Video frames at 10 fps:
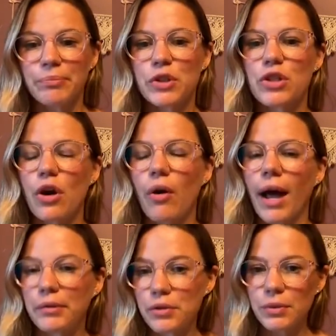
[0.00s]
So
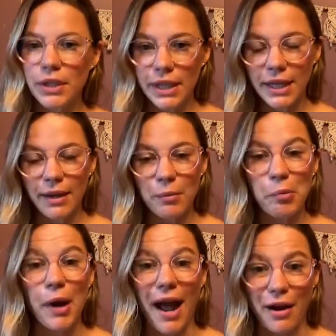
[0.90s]
I was really
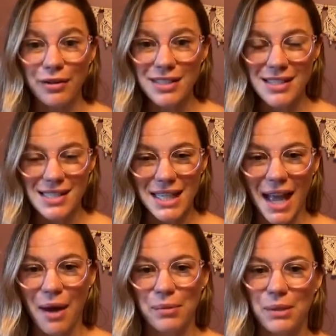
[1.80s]
proud to see
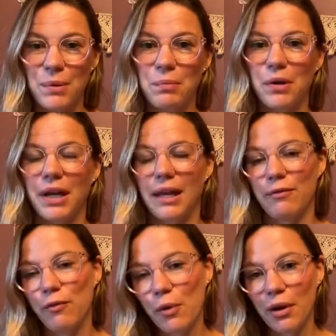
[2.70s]
how many people
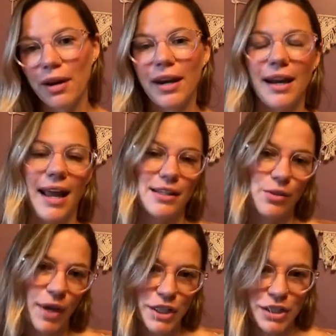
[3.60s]
came forward and asked
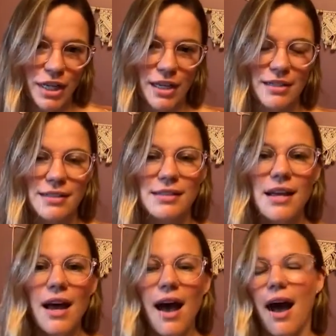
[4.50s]
questions
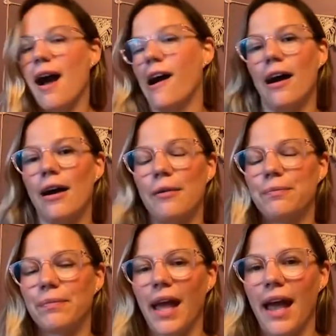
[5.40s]

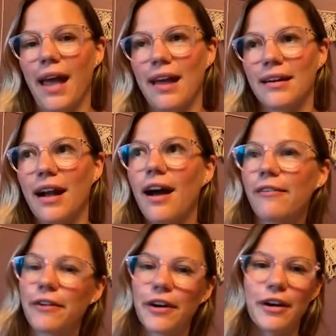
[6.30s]
and
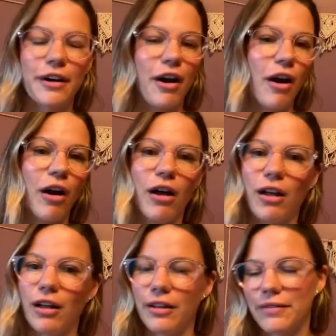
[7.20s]
covered
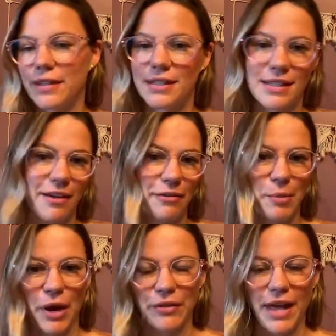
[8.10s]
all of the stuff
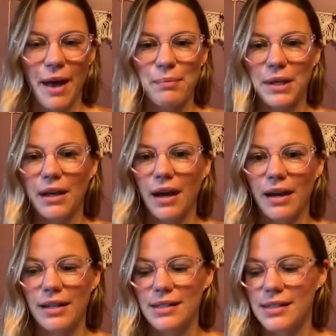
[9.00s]
about that,
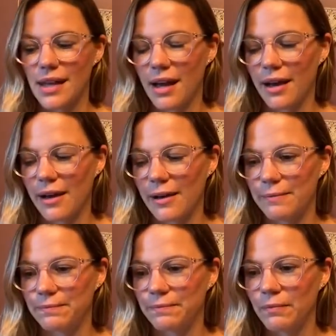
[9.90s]
because
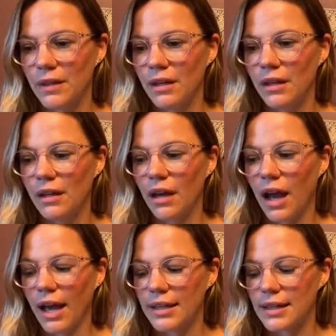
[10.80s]

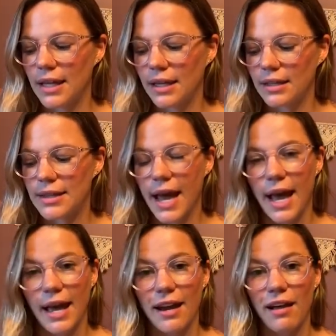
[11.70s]
I think
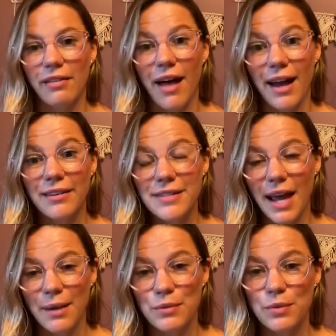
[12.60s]
that a lot of
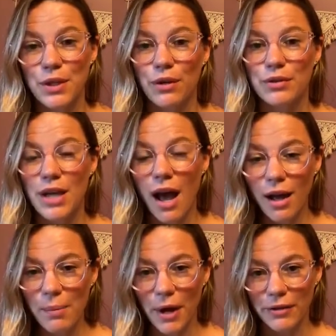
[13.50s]
times we don't
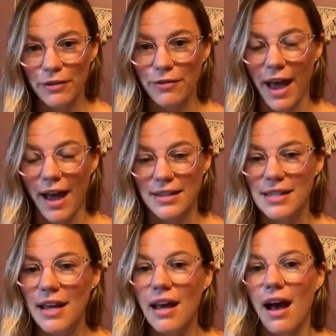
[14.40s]
talk about the fact
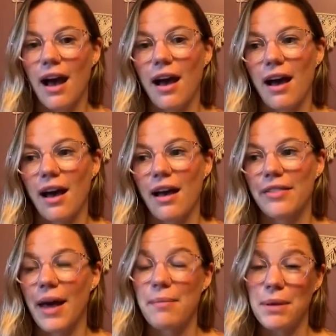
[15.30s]

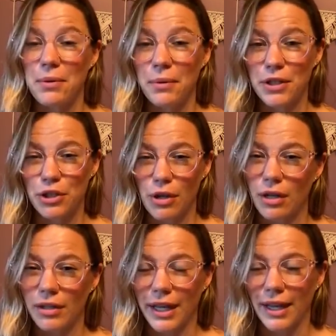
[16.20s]
that maybe we're
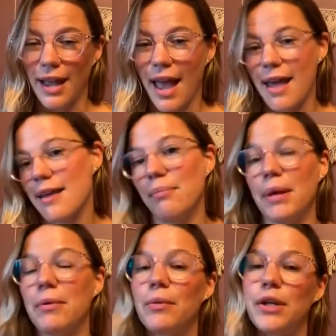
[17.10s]
struggling, and
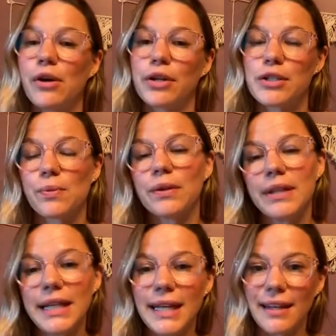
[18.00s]
maybe we notice we're
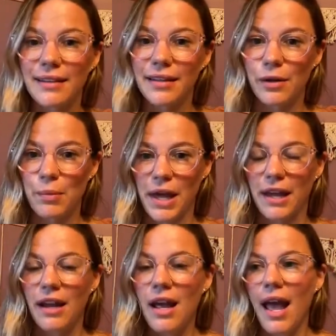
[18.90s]
leaking a little bit.
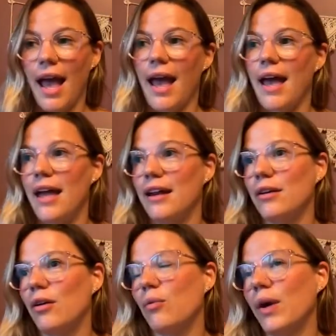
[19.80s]

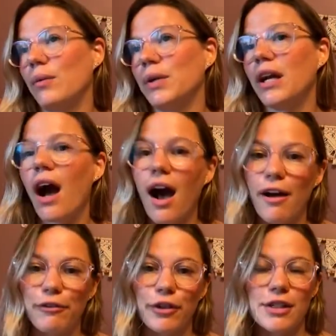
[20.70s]
And when we
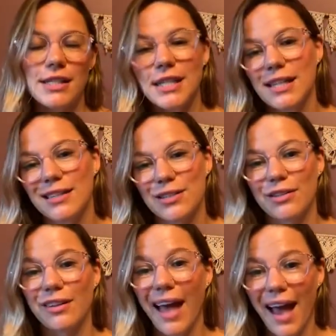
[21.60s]
cough or sneeze
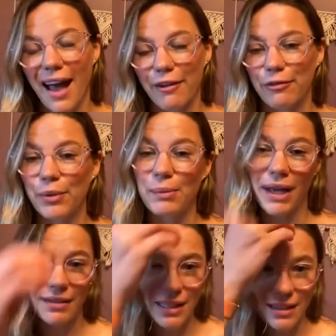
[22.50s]
or laugh, we
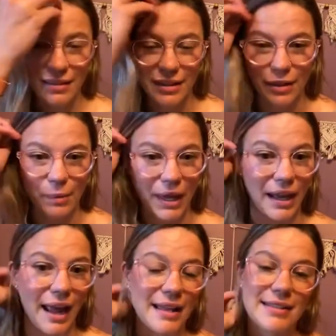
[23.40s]
might leak a little bit.
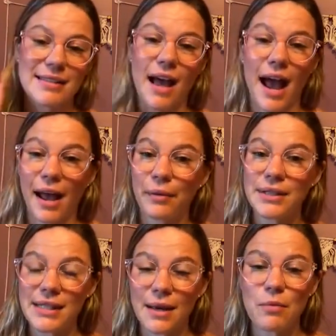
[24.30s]
And I
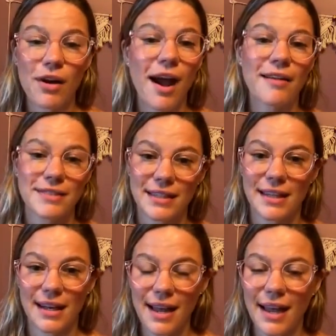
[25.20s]
would say more often
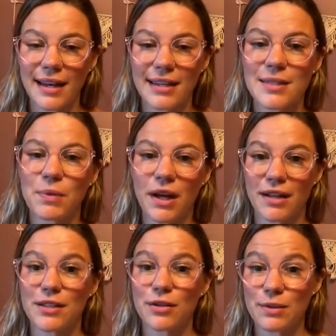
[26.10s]
than not, it's
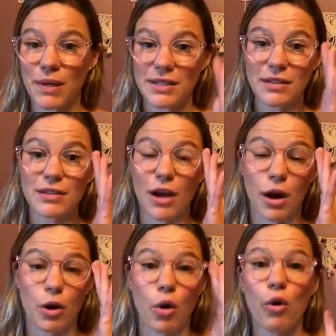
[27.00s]
because those muscles
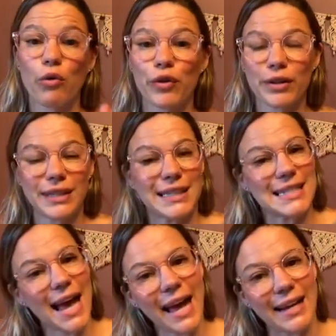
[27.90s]
are overly
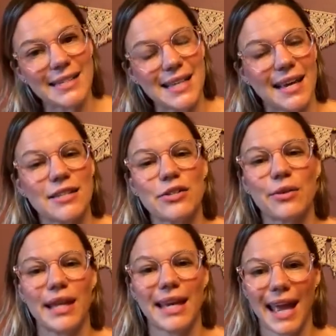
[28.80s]
tight, and so
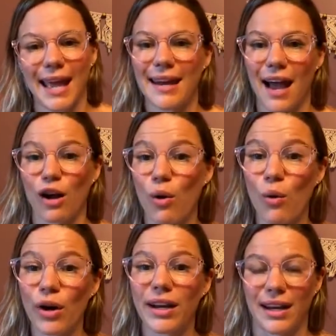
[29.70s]
they cannot
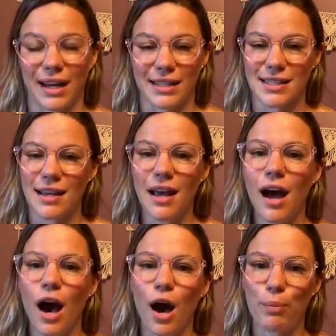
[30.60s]
coordinate
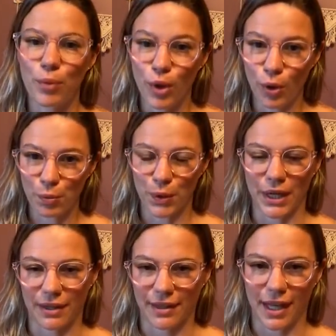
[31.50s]

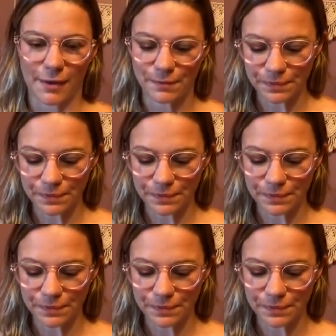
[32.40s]
appropriately.